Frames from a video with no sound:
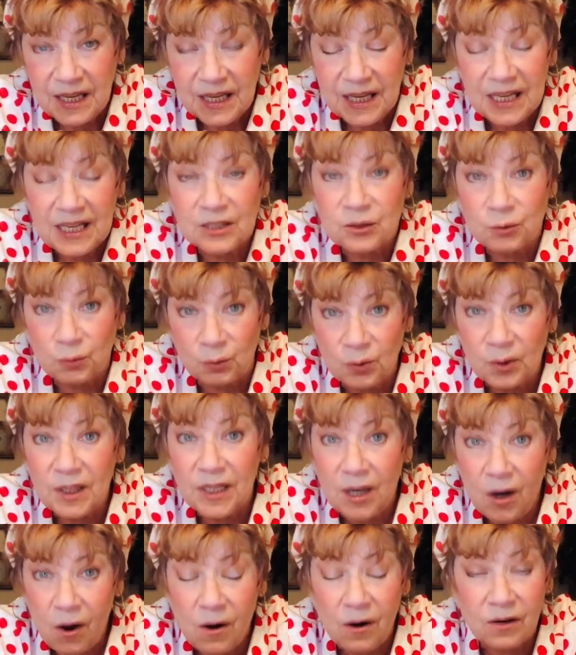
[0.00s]
it's
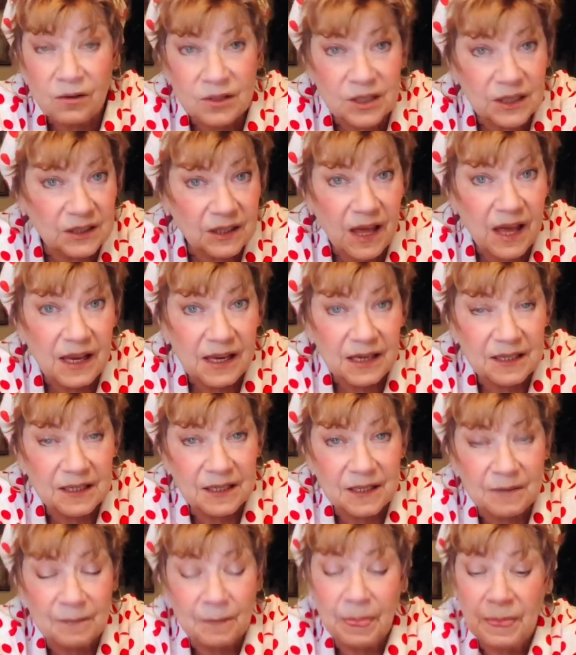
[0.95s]
really hard to light
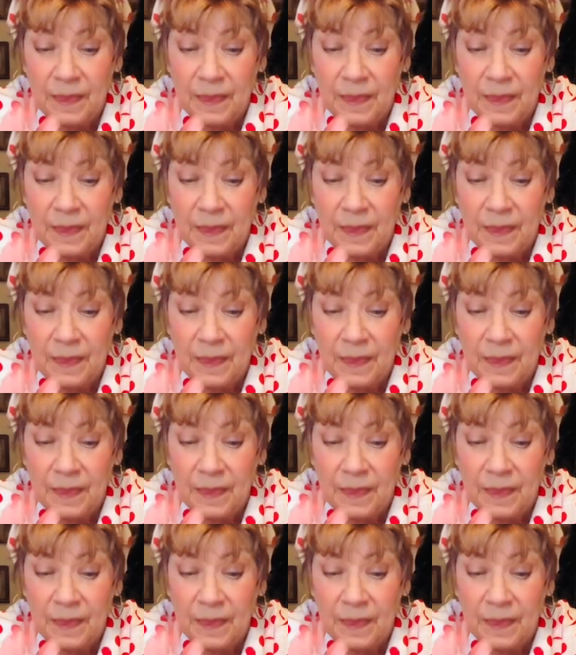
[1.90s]
it.